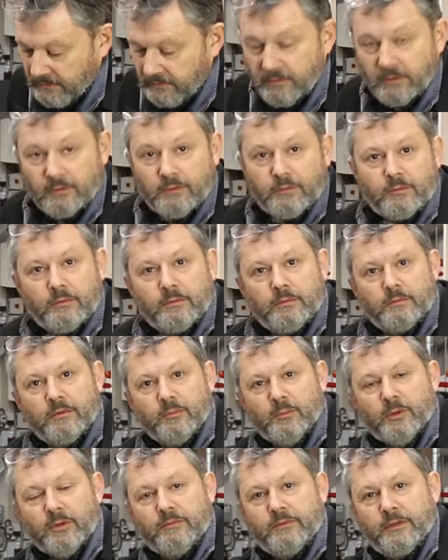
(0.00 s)
To
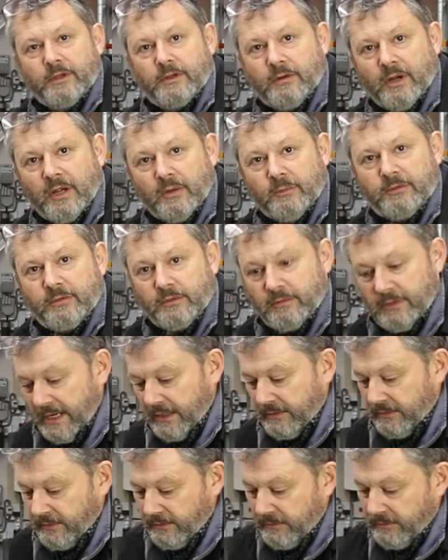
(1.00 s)
remove the chrome
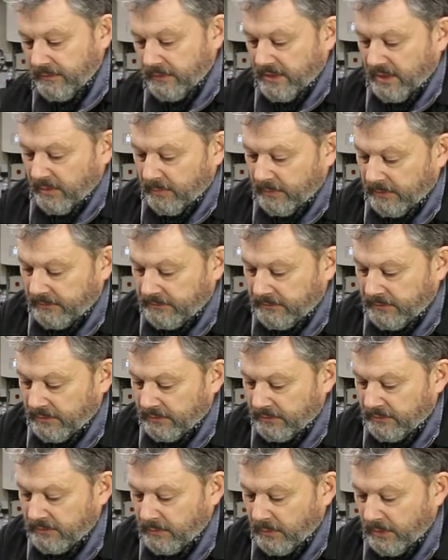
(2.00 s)
surround there are a couple of
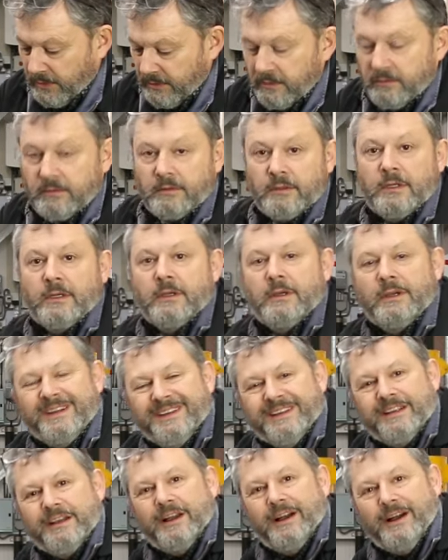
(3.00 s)
screws, one
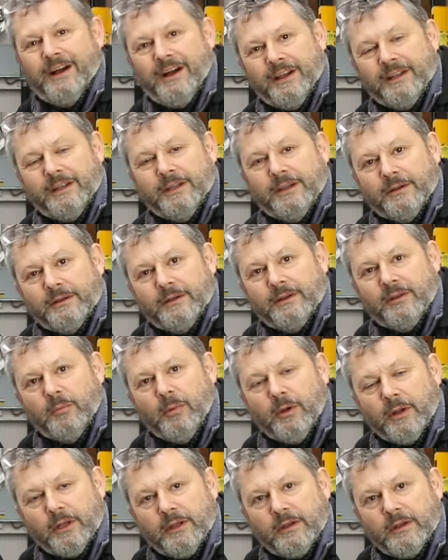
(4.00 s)
hiding under the
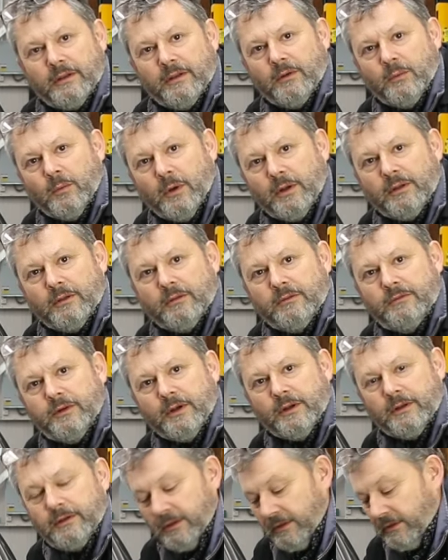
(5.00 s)
bonnet and one at the
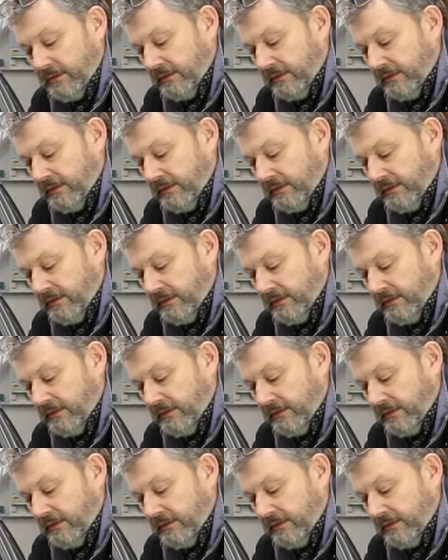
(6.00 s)
front.